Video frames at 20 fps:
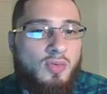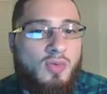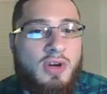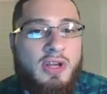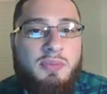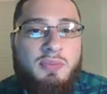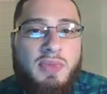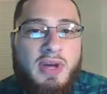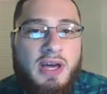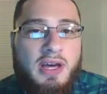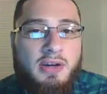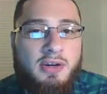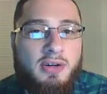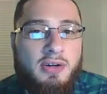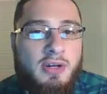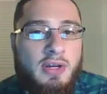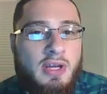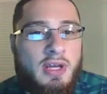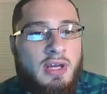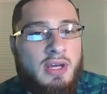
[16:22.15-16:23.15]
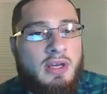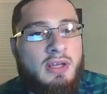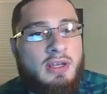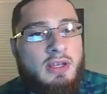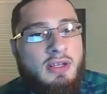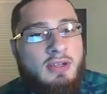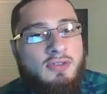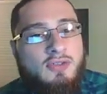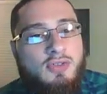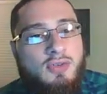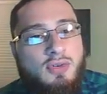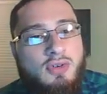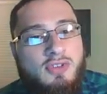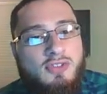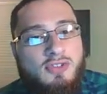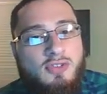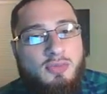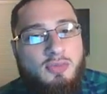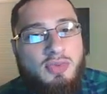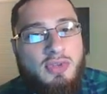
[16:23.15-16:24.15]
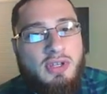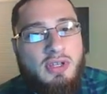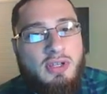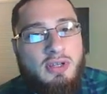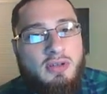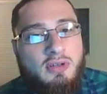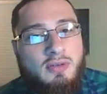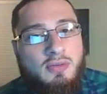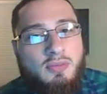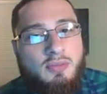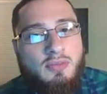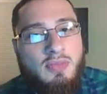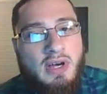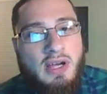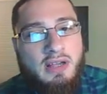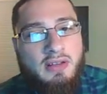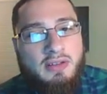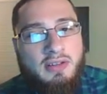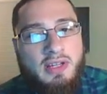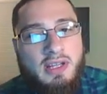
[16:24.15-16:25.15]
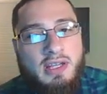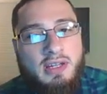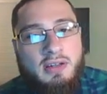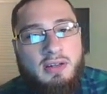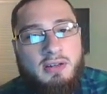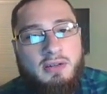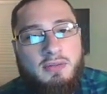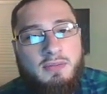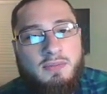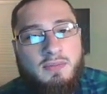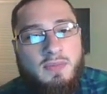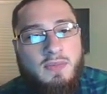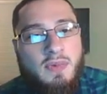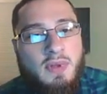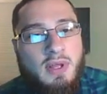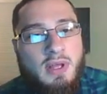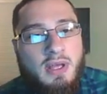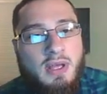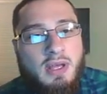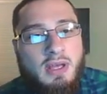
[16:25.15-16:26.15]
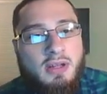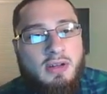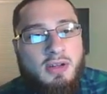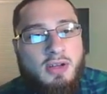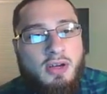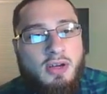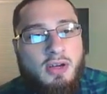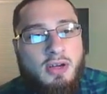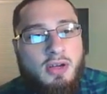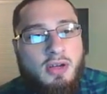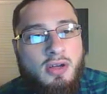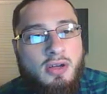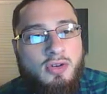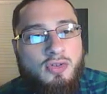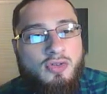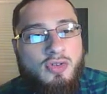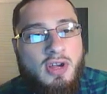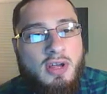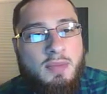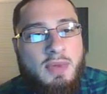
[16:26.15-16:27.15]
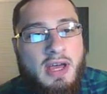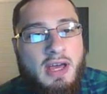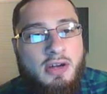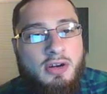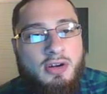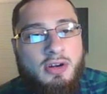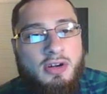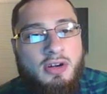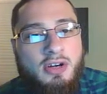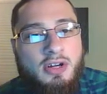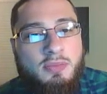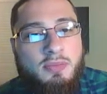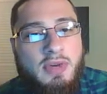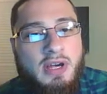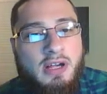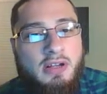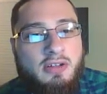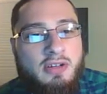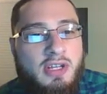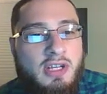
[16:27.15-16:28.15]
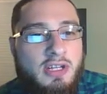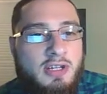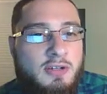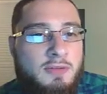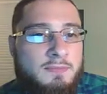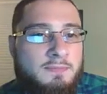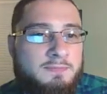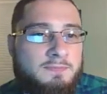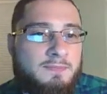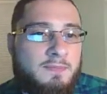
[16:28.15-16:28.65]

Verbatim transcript: White matter is going to be myelinated and gray matter unmyelinated.